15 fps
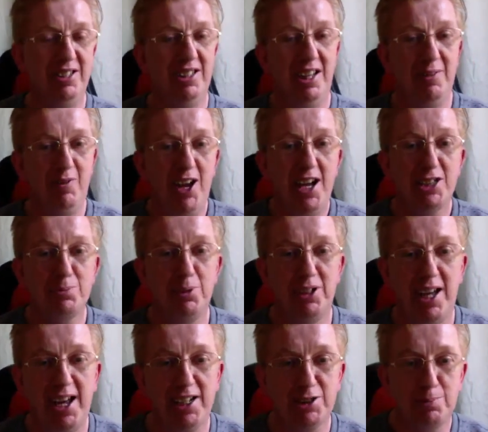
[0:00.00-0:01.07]
investment
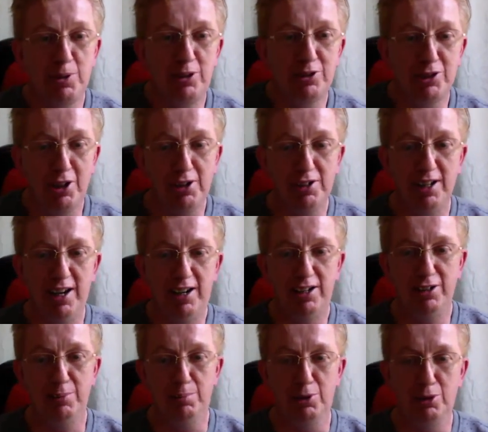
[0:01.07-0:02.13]
experts out there at
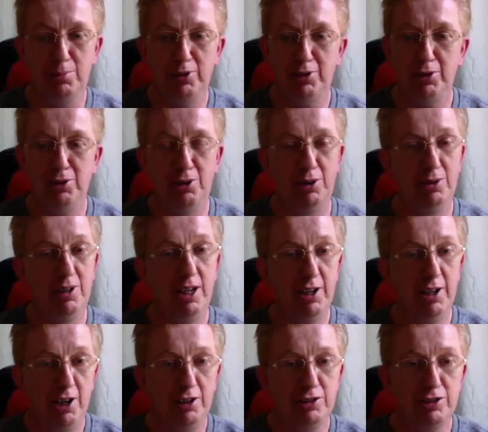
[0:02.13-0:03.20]
the moment who are
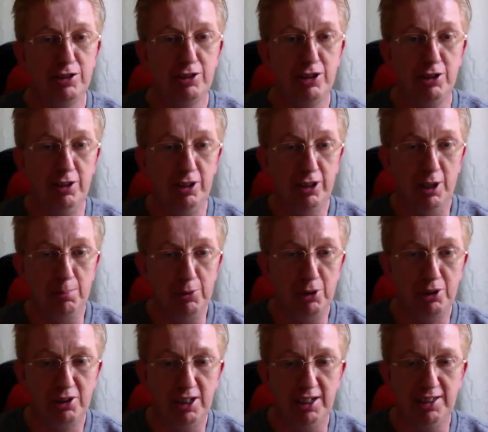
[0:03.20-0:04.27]
announcing to their
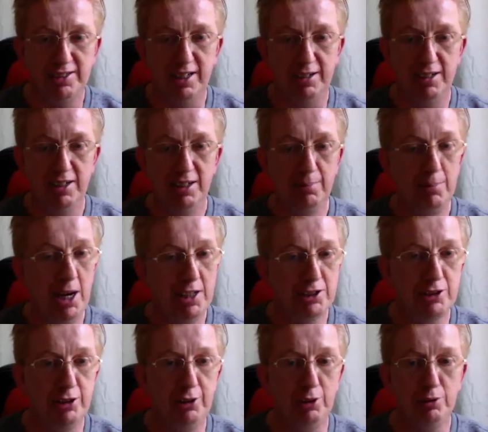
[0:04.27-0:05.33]
communities that
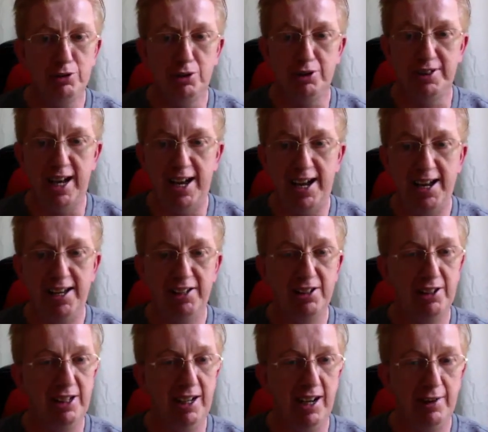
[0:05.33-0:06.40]
Masternodes are dying
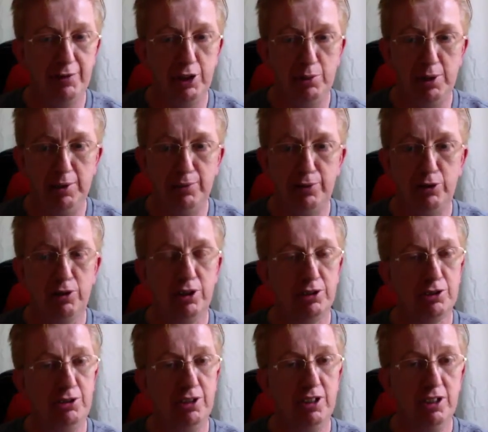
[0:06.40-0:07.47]
and they have to
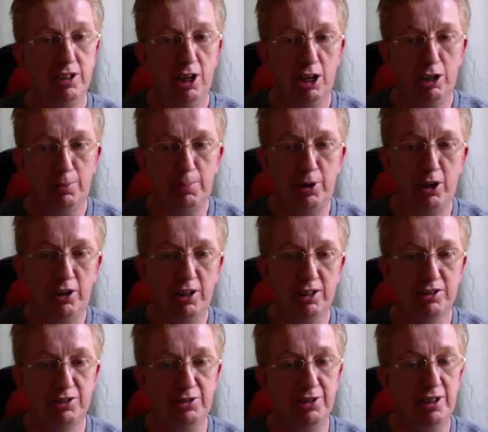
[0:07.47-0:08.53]
refocus on other
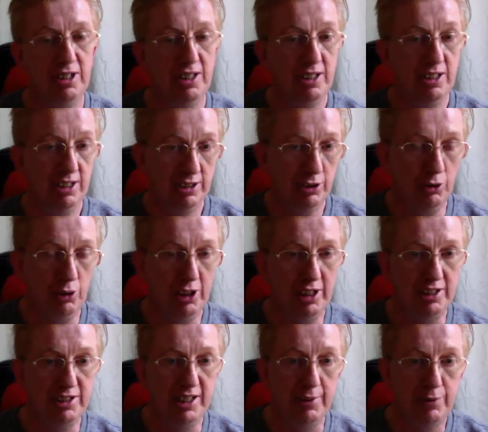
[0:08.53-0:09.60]
products and go in
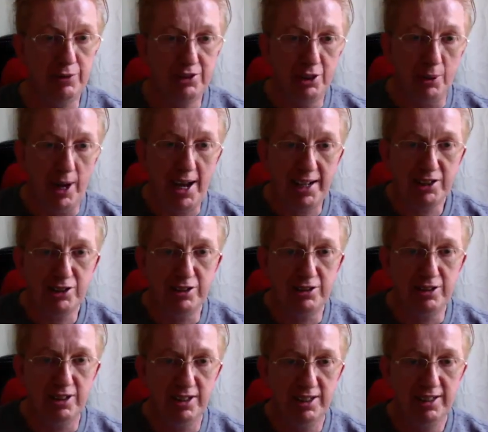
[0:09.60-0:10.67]
a different
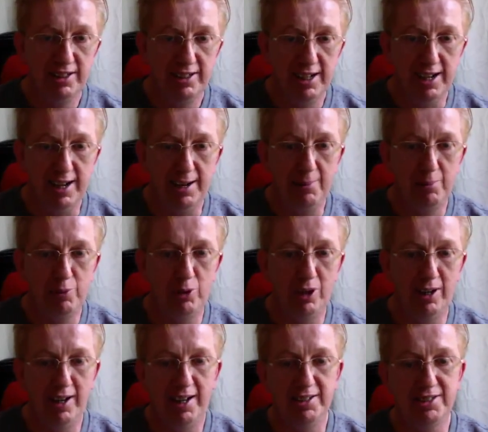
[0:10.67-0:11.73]
direction.
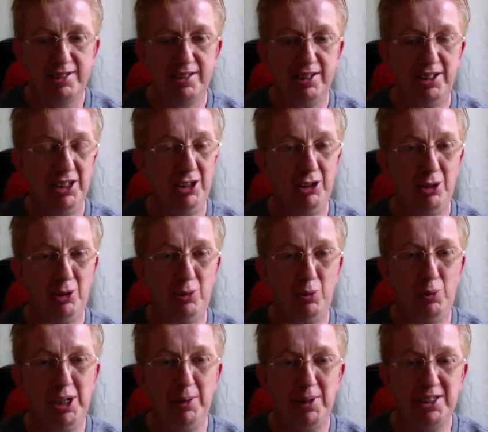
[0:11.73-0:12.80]
Whereas, you know,
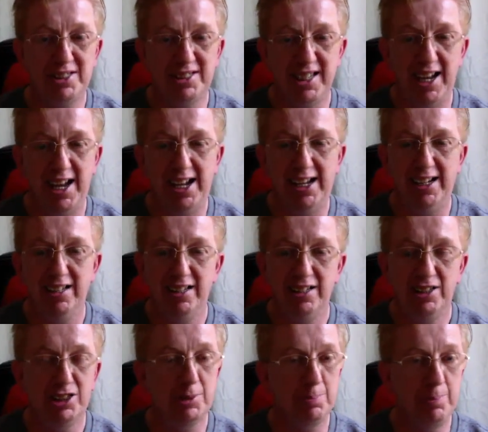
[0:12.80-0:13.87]
we would say
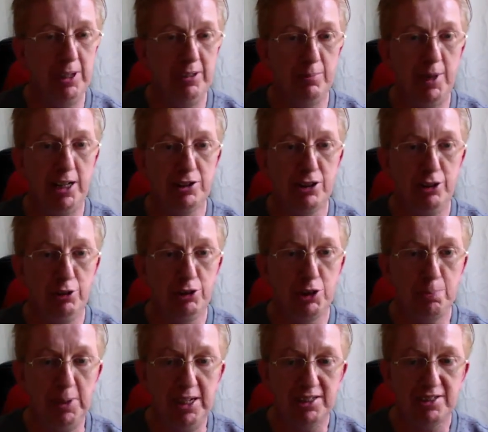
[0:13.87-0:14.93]
the Masternode
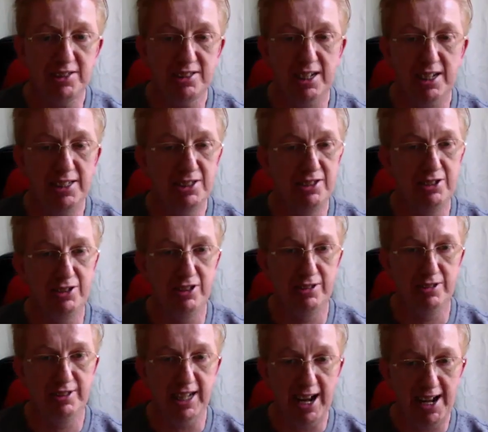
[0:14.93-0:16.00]
space isn't
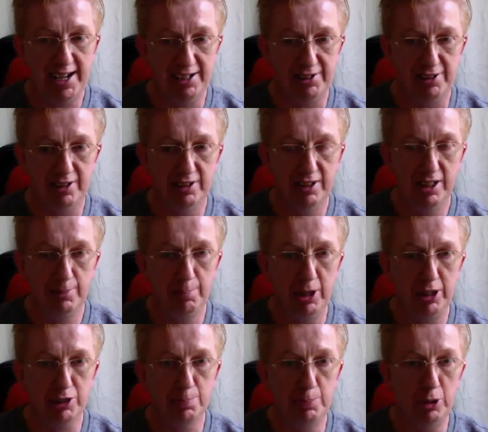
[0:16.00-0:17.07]
dying, but
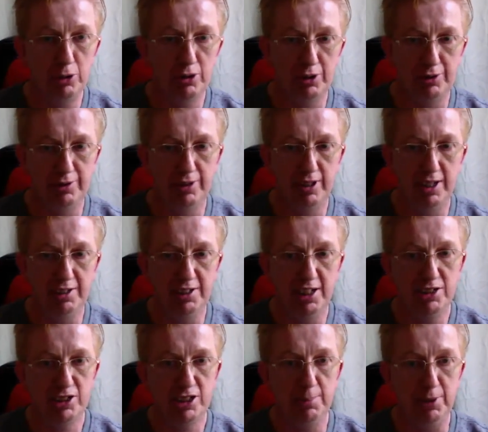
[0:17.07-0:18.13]
it's broken. It
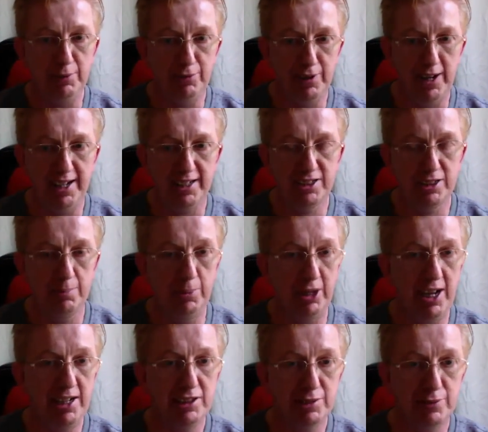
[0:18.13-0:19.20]
needs to be fixed, but it
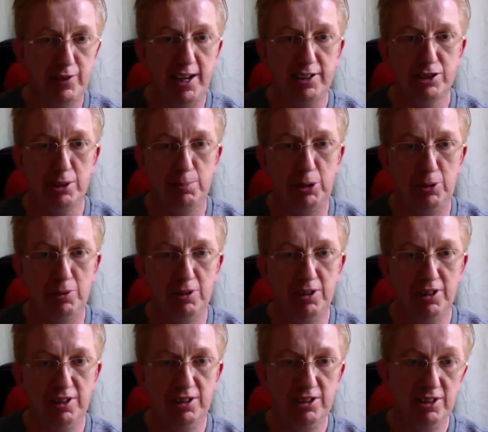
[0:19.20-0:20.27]
is fixable,
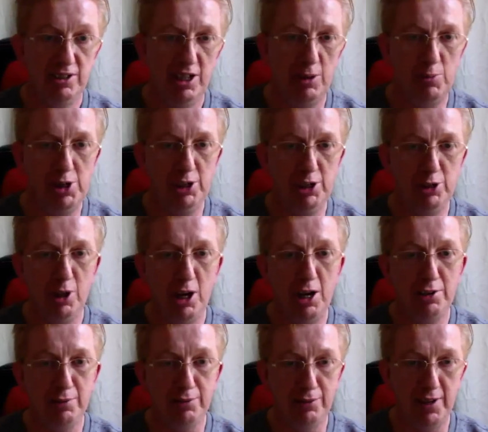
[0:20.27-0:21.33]
and we know how
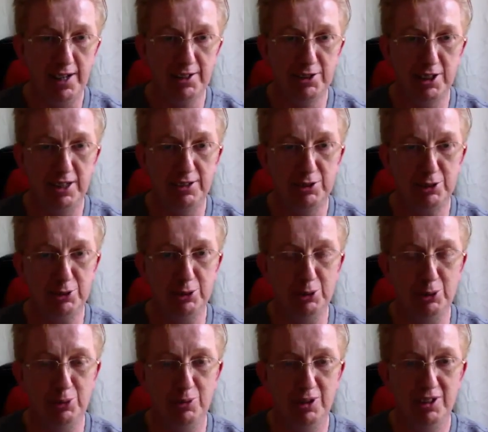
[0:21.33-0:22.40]
to fix it. So